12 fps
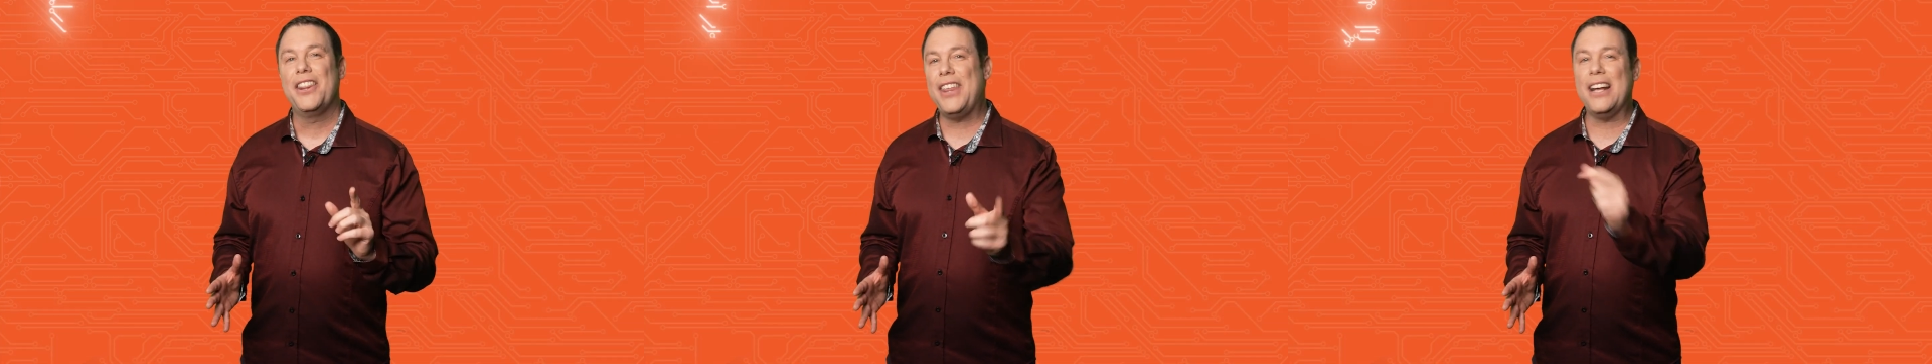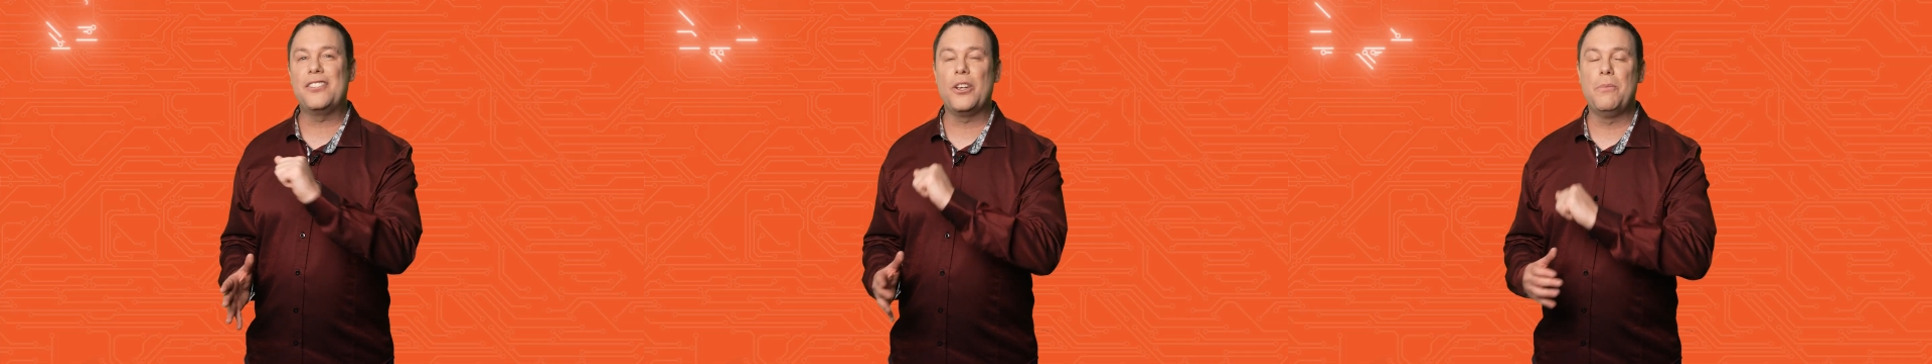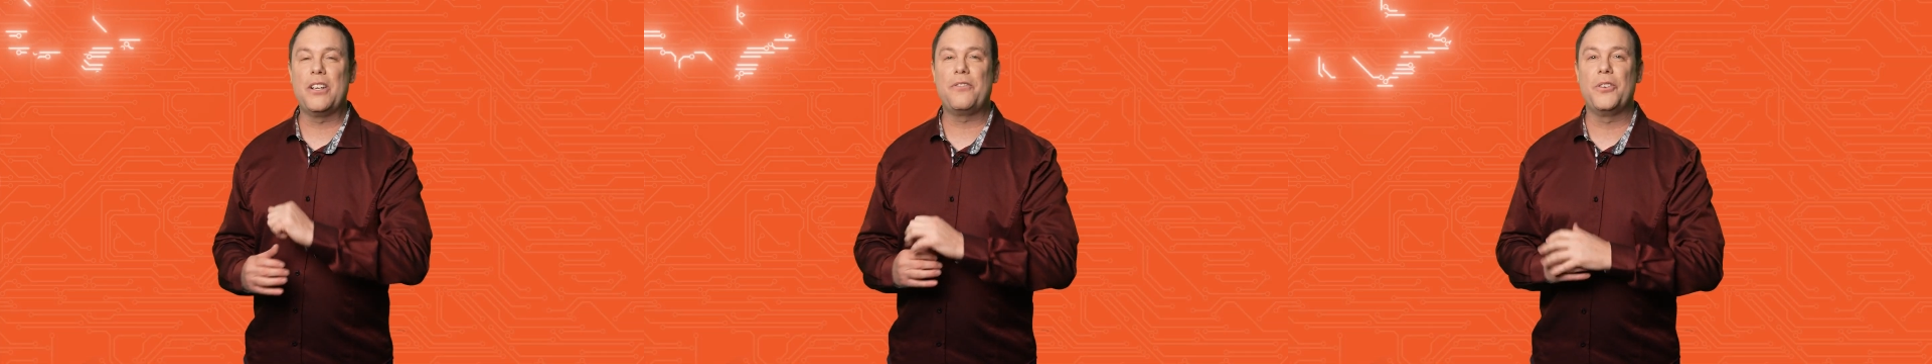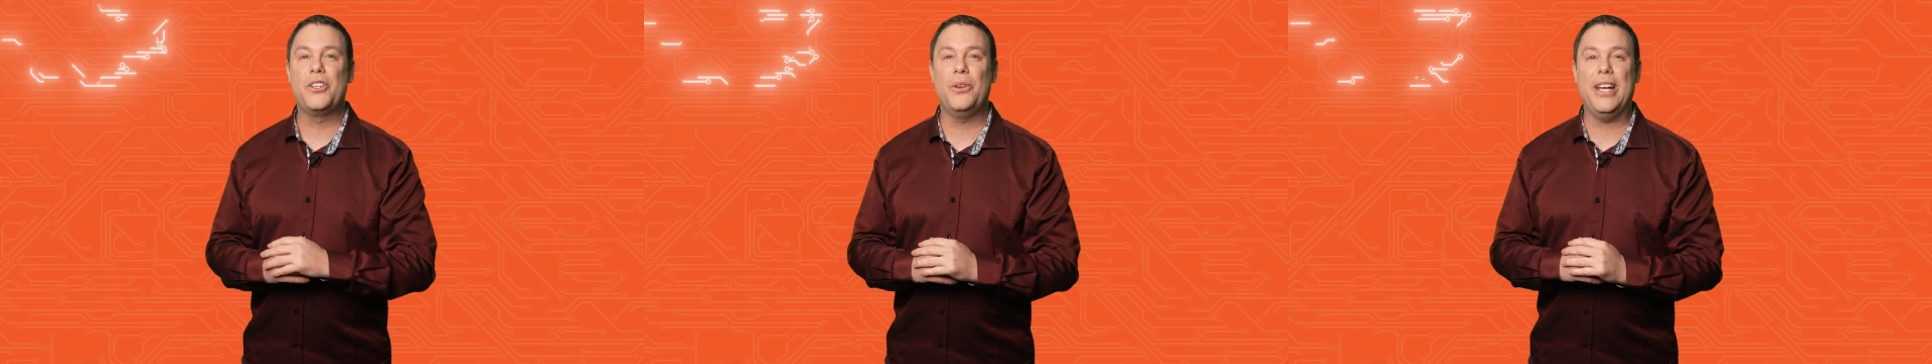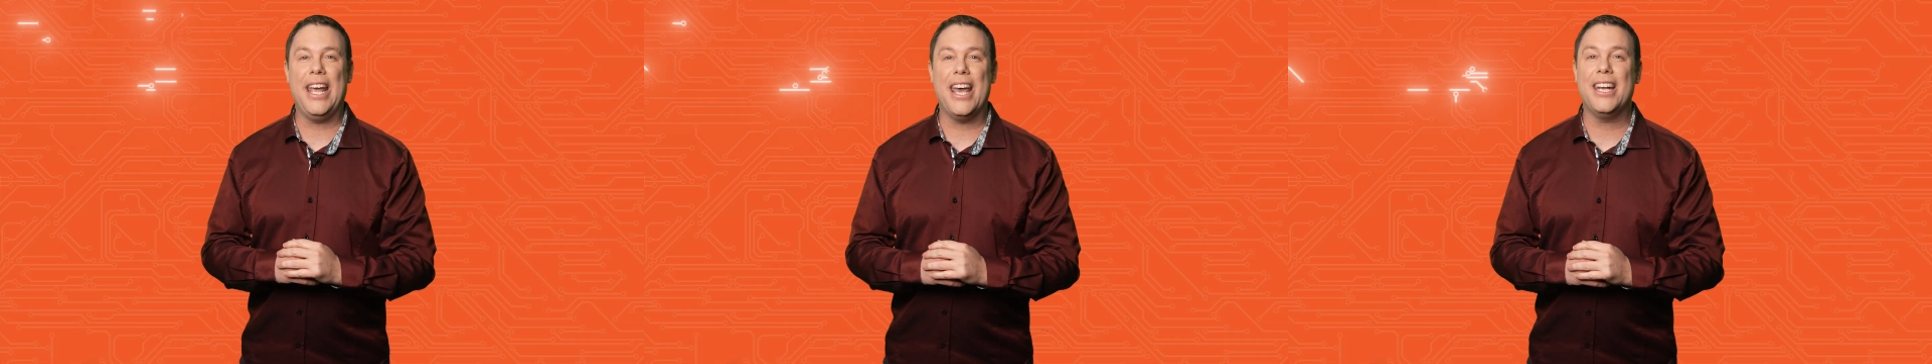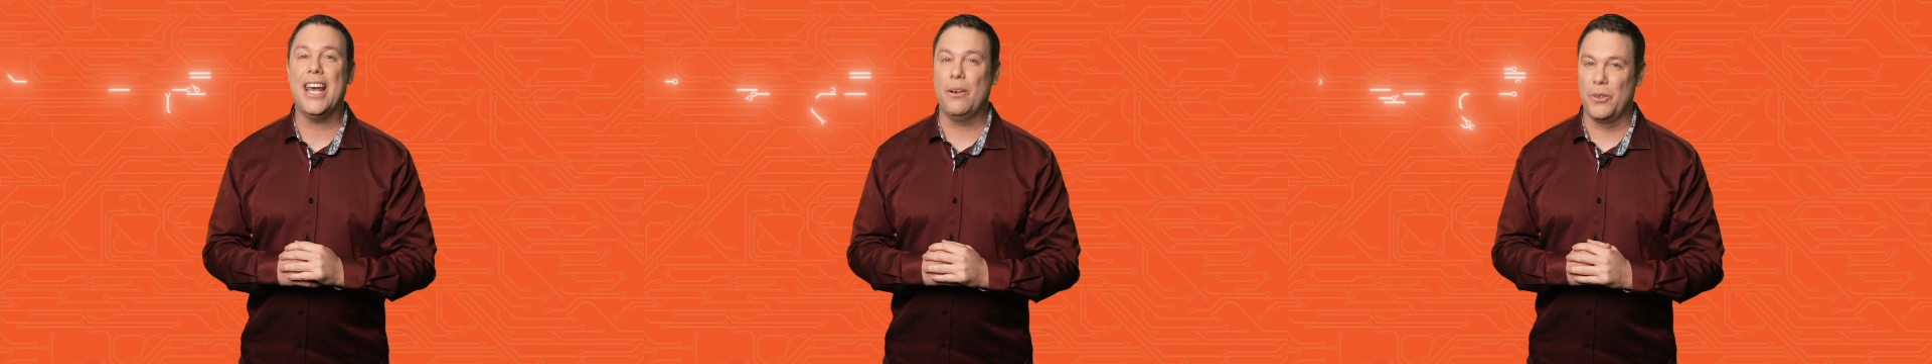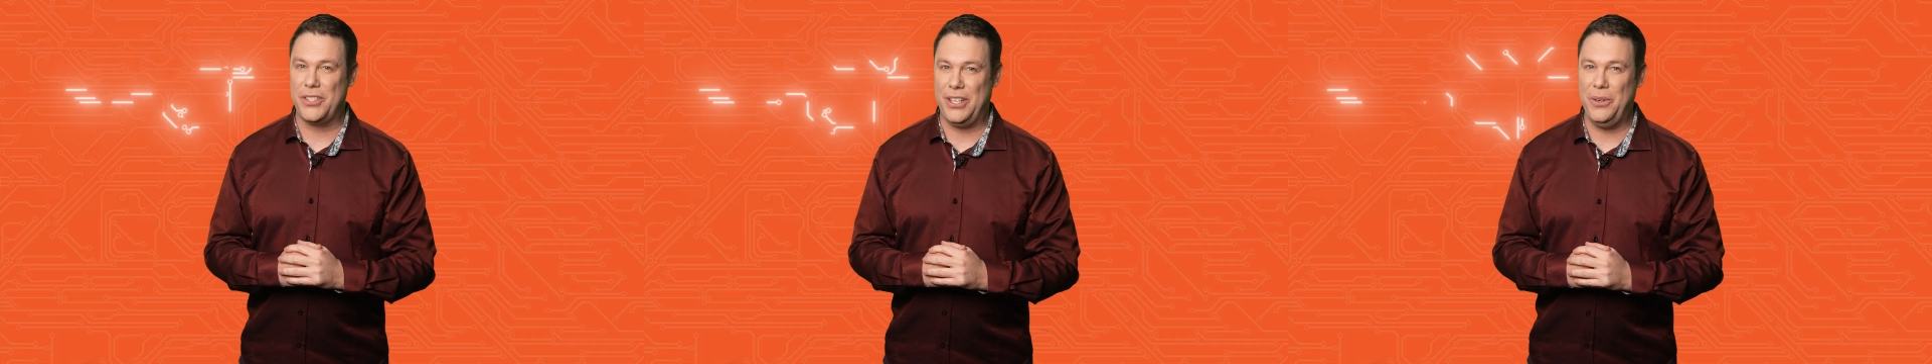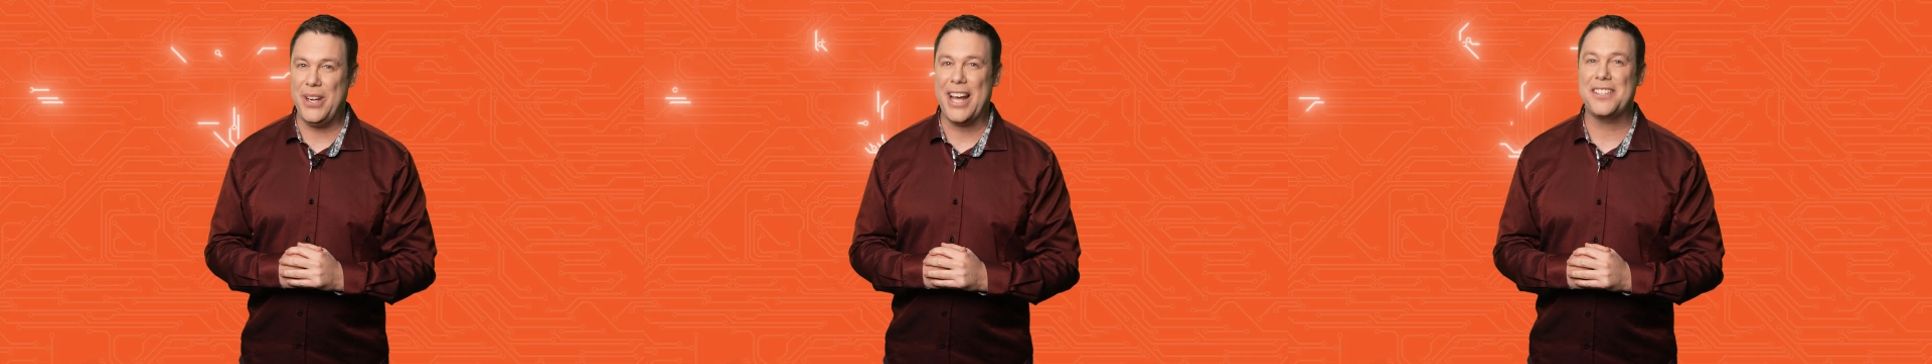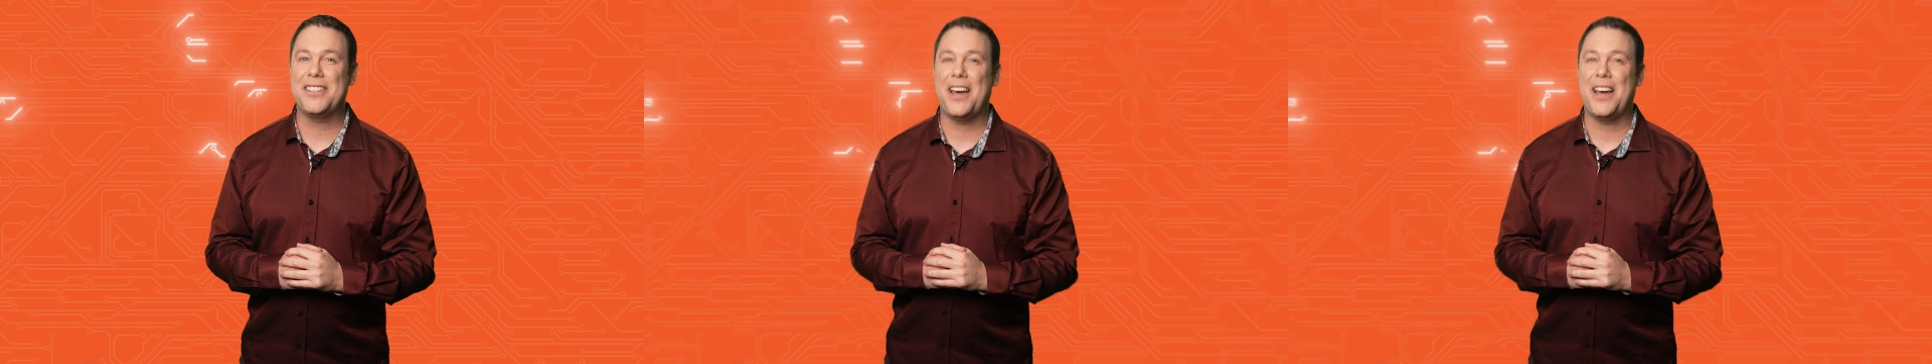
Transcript: Thanks so much for tuning in, and we'll see you next